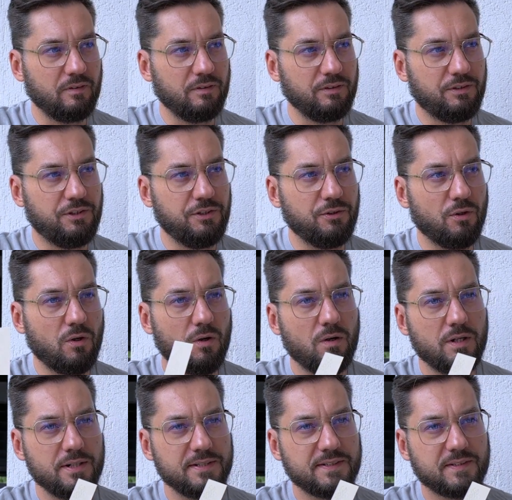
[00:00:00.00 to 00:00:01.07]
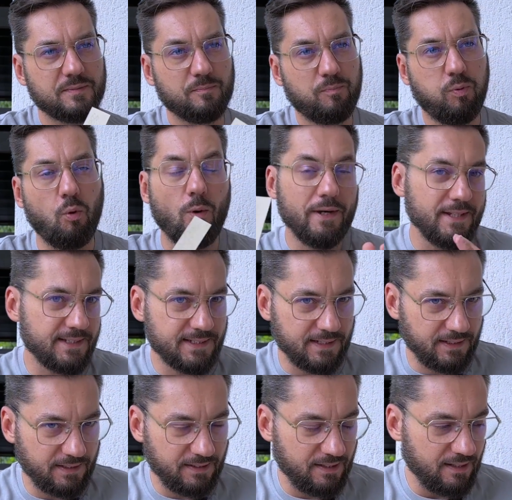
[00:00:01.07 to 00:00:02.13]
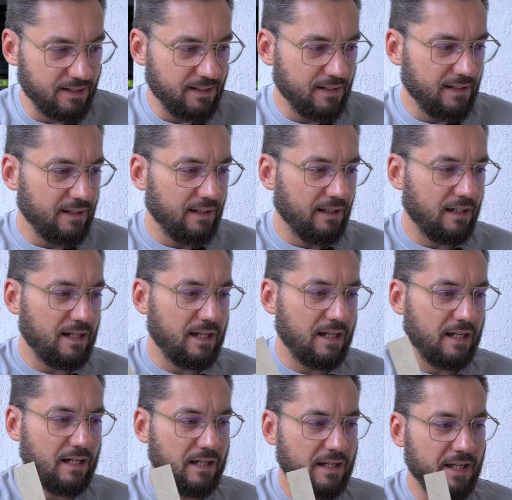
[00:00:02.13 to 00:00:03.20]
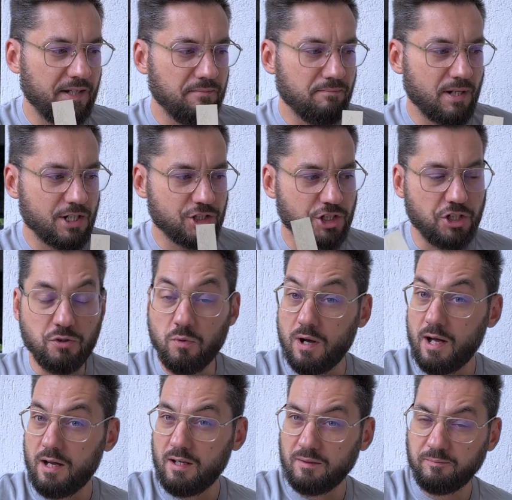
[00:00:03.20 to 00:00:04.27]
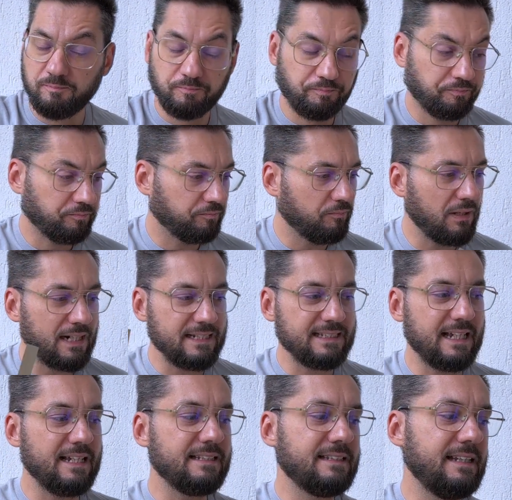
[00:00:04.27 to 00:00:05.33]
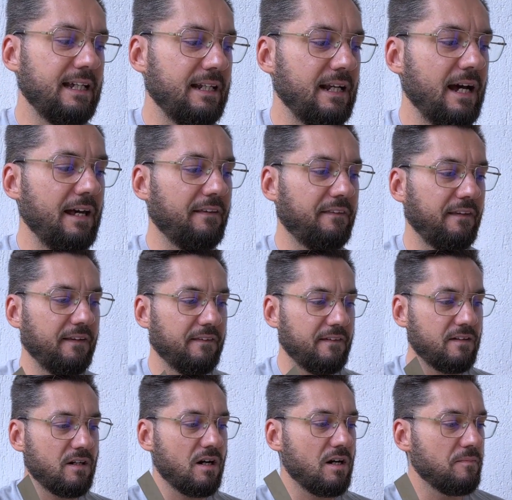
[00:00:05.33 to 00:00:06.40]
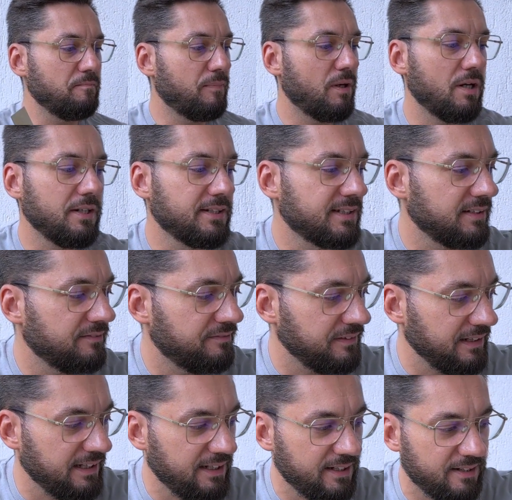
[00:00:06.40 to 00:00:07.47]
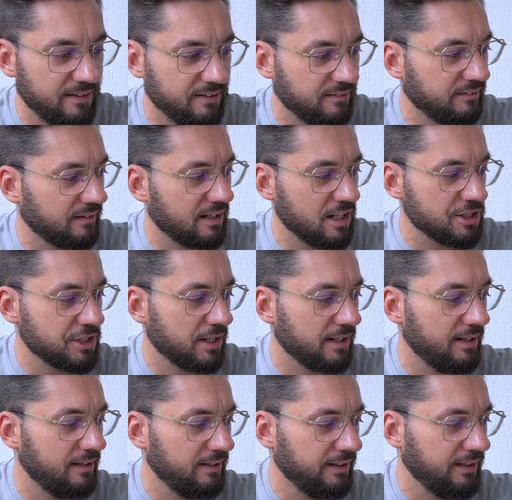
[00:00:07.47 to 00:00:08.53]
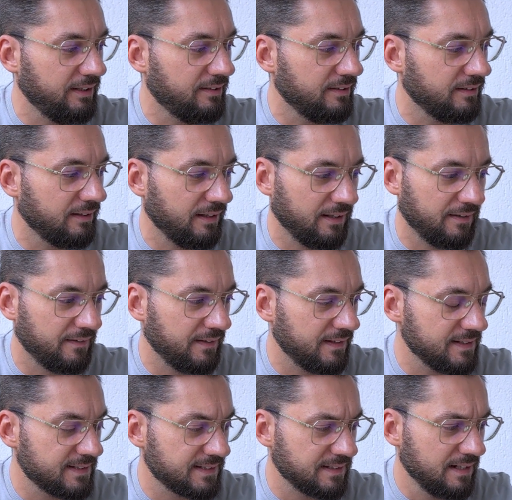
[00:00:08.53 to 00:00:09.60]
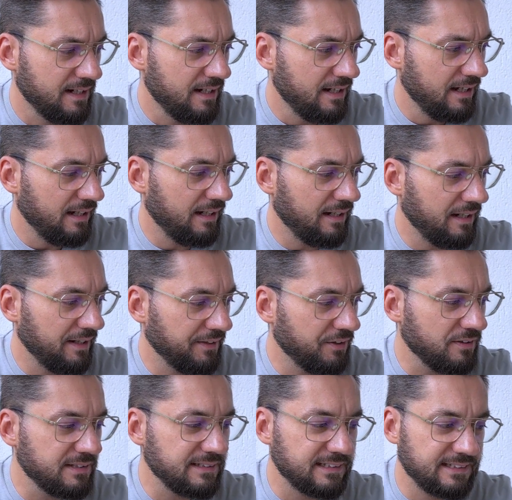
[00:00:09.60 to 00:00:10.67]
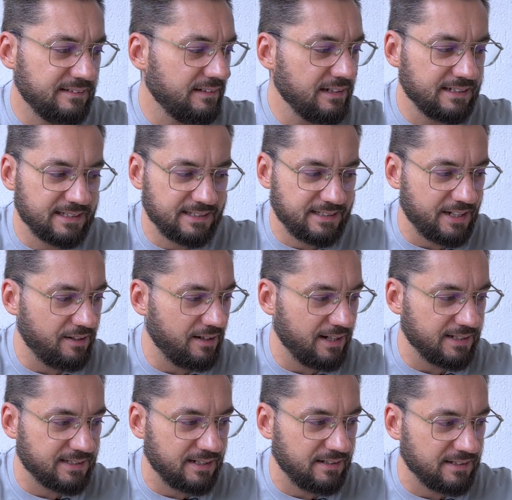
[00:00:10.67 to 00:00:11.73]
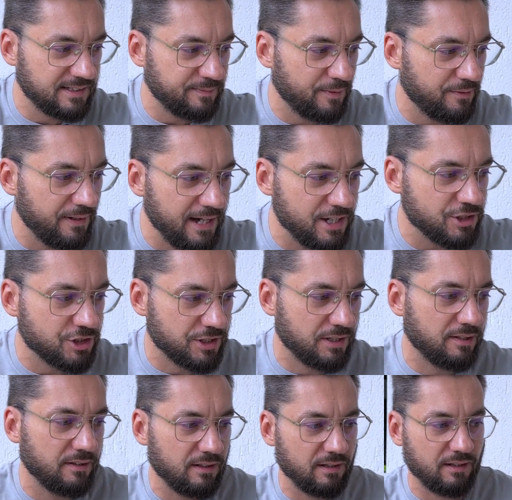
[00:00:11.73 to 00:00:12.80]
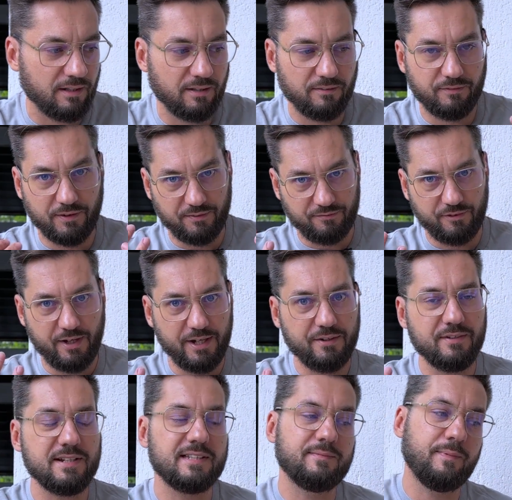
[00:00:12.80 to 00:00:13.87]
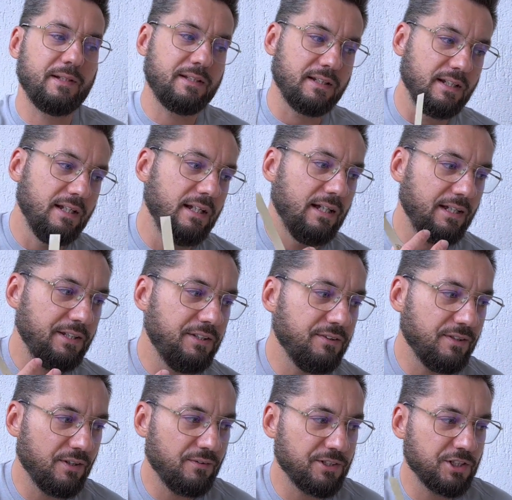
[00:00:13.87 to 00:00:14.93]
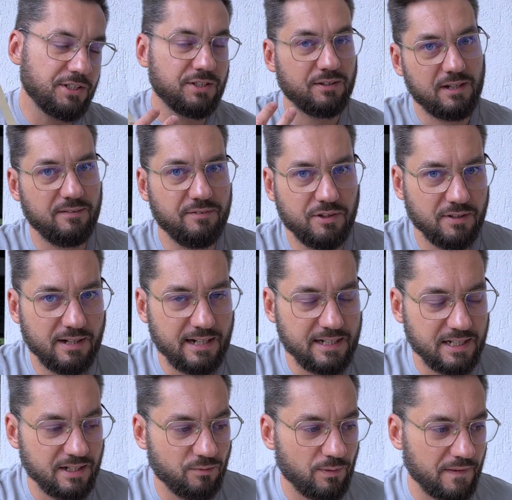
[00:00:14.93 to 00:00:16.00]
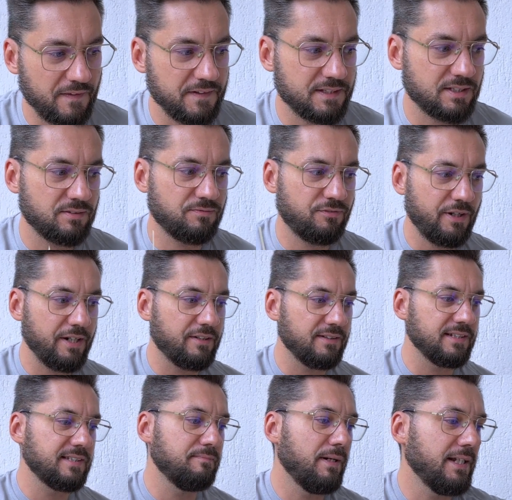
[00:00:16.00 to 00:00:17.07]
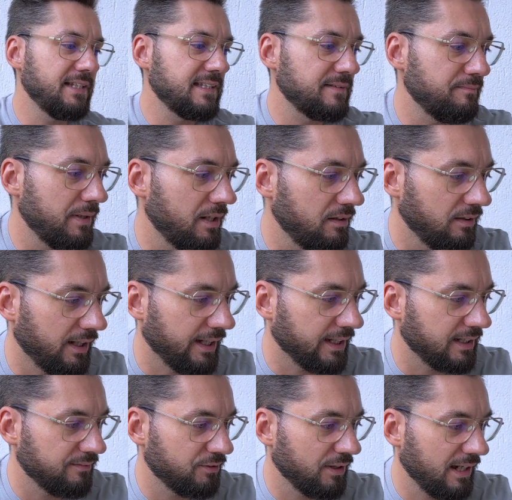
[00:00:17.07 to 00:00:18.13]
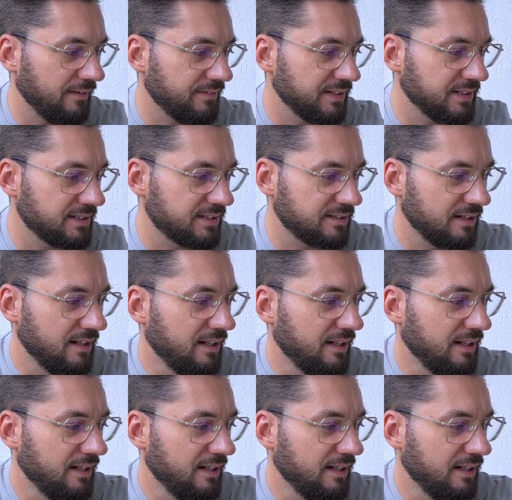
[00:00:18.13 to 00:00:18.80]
Dior's Poison and Maginoire. But as I said, I think there are parts of Eden, Cacharel Eden in this. Not necessarily as an inspiration for the fragrance, but you know, just to give you an idea what this fragrance might smell like if you haven't